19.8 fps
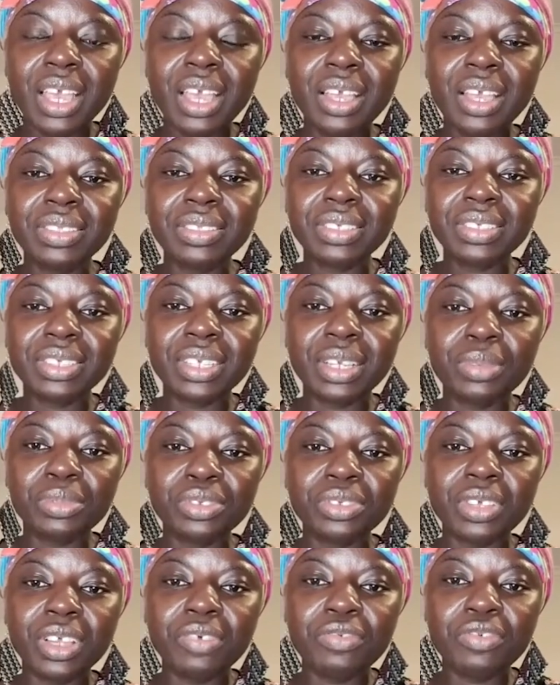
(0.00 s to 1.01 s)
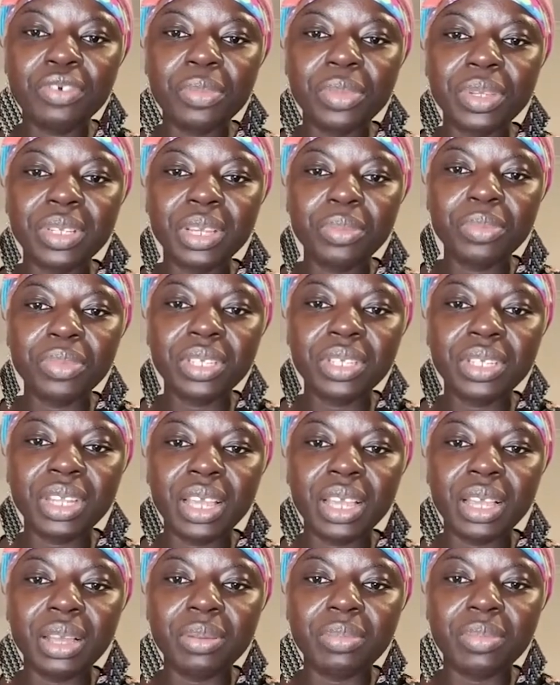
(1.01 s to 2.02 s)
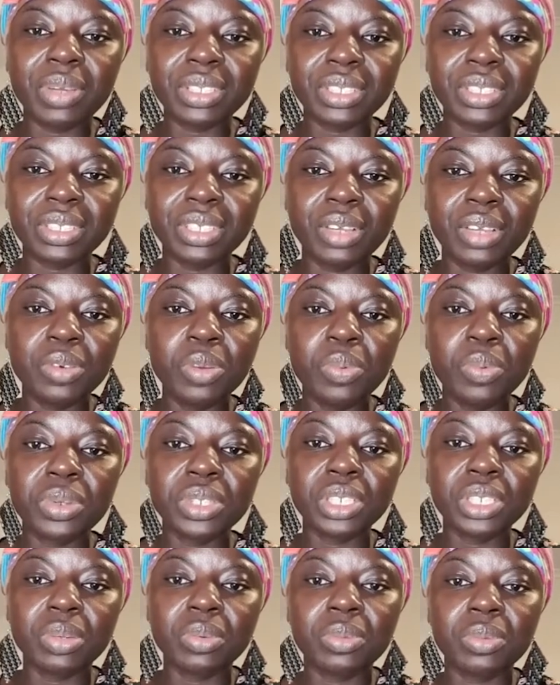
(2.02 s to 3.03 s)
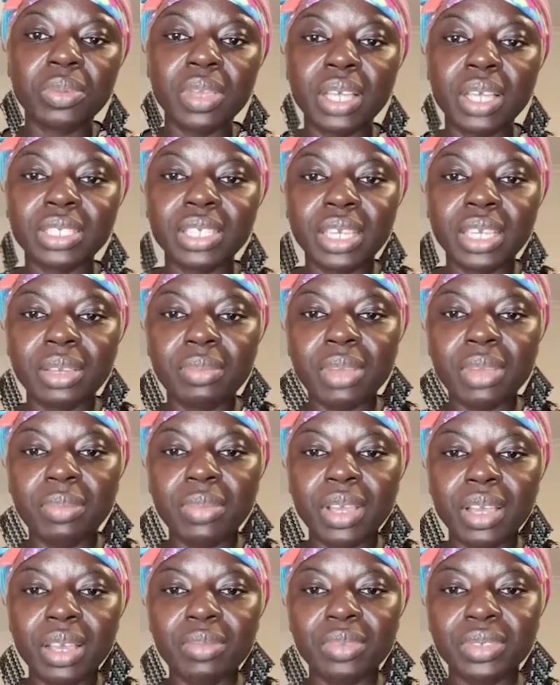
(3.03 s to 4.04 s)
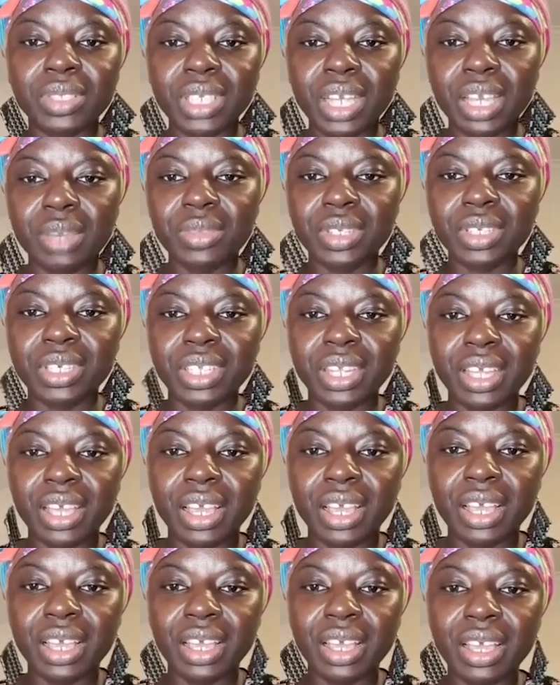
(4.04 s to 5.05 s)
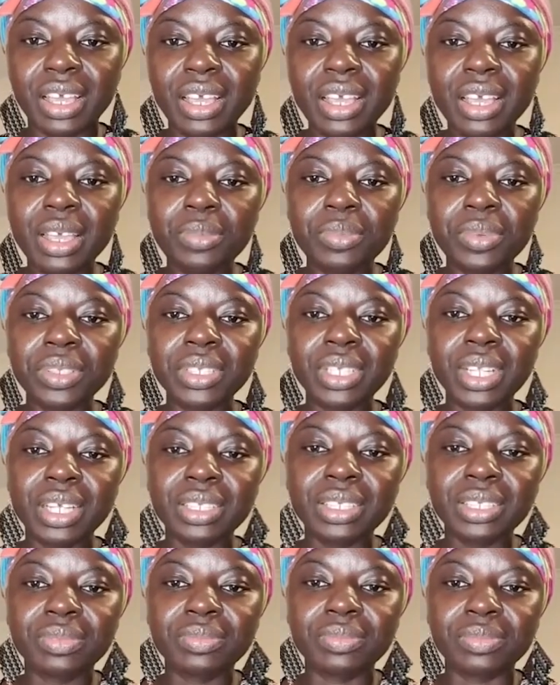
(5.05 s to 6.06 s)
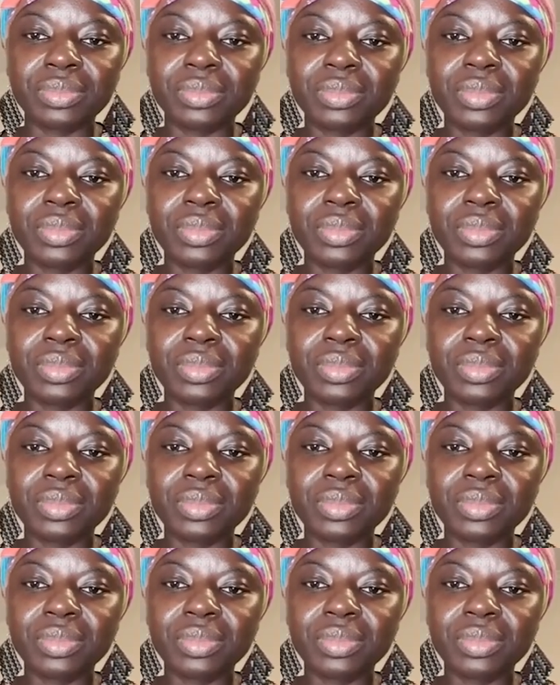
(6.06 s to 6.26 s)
And see everything for me. The money na masi. Nyango ponche will be as a my behamo time. Nina pressure la say.